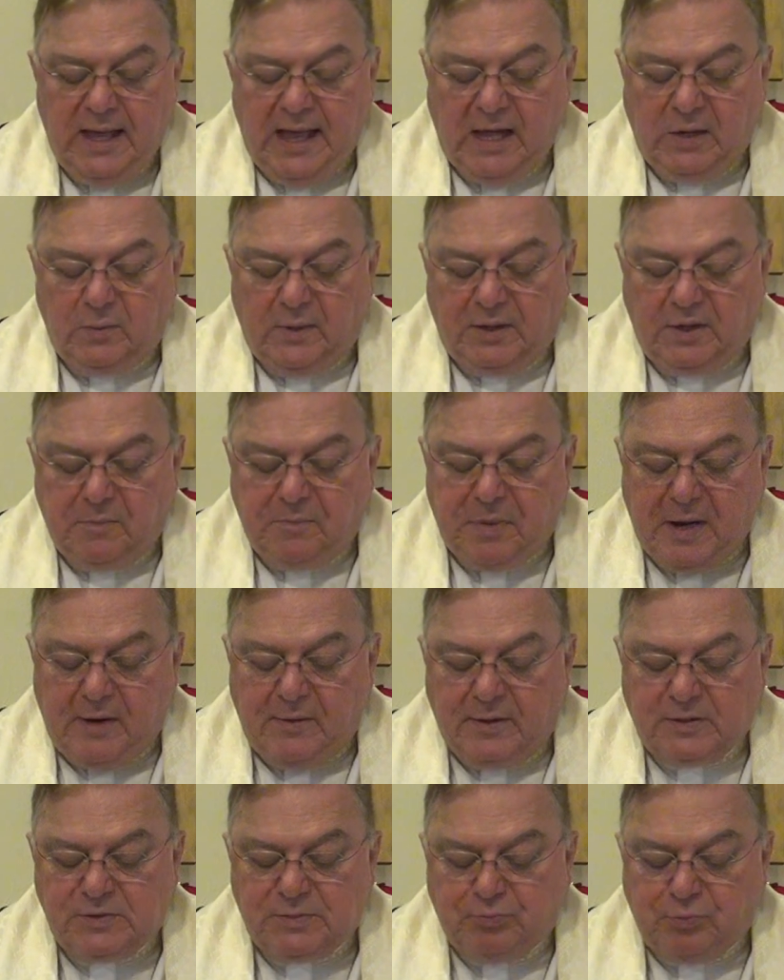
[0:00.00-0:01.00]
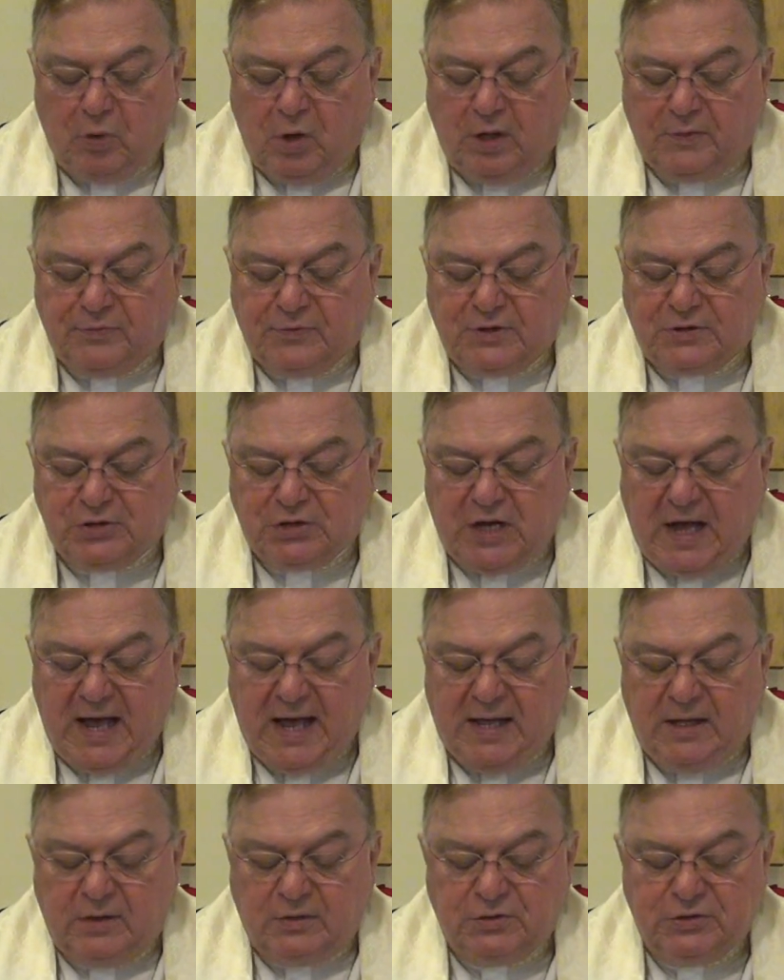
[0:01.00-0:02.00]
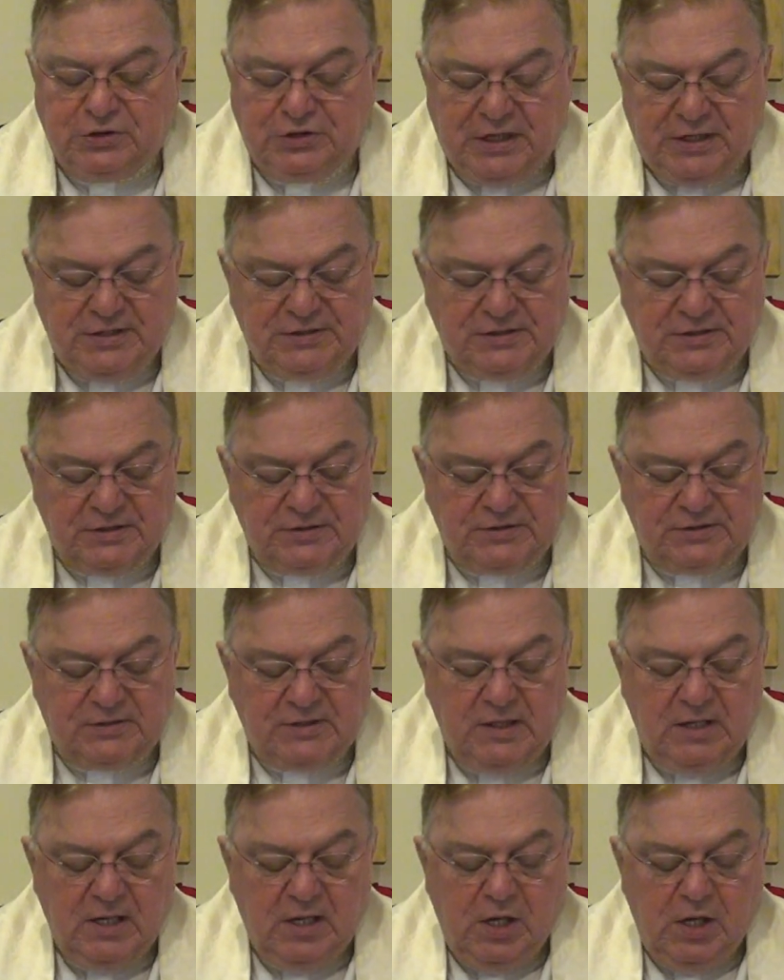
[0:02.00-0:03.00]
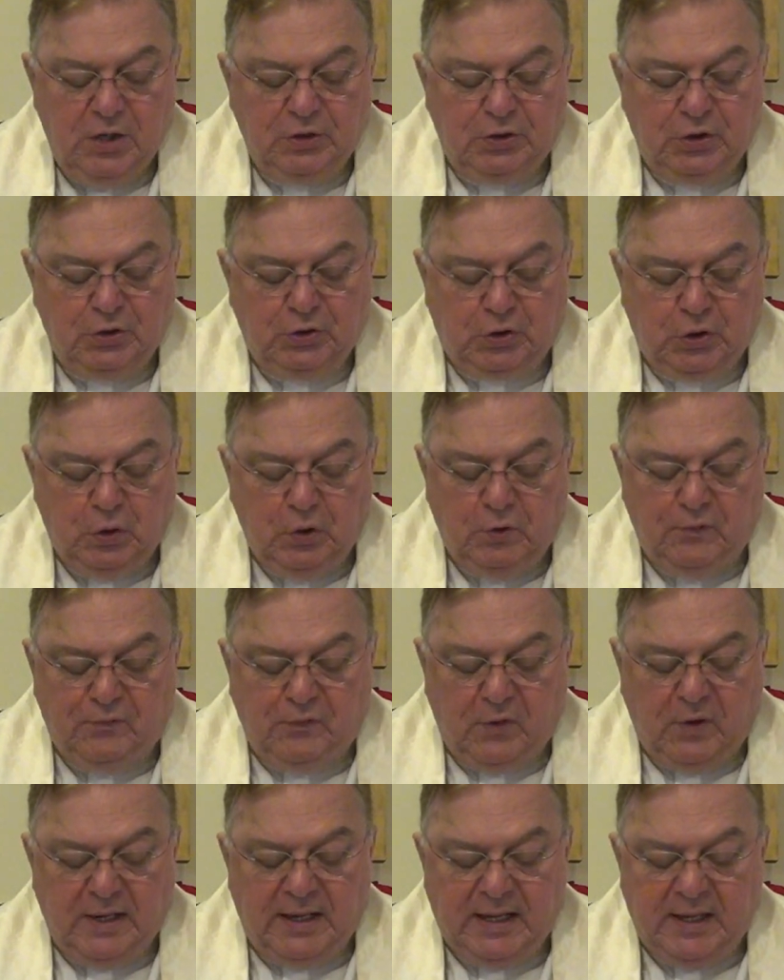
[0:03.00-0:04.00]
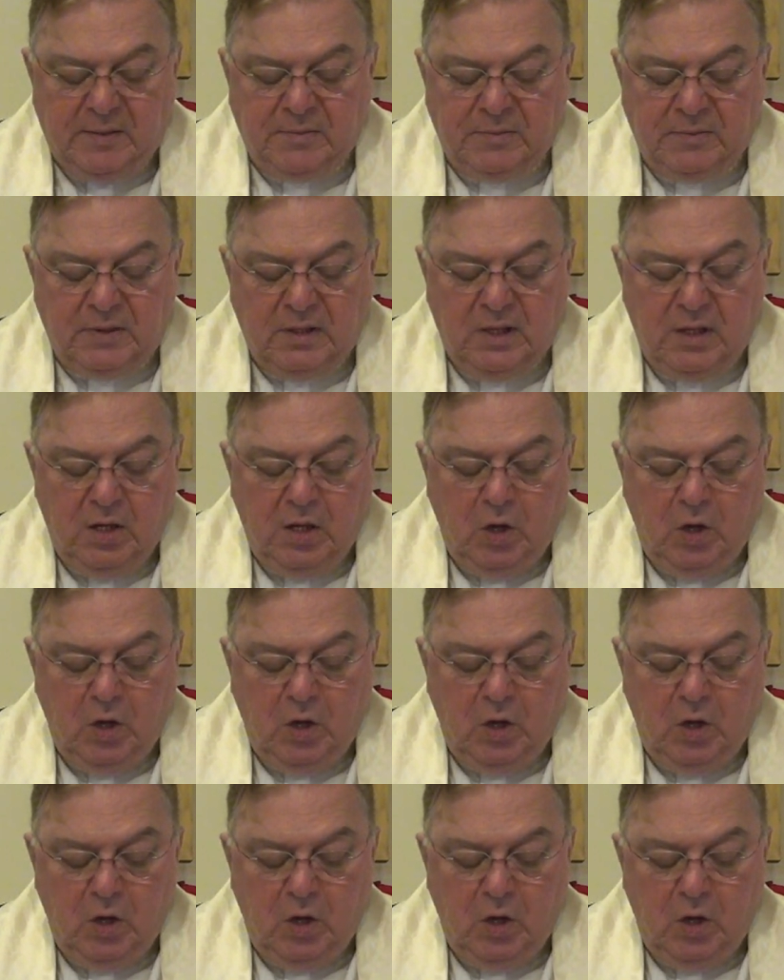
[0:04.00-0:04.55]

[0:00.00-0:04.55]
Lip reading: and when the parents brought the child Jesus to do for him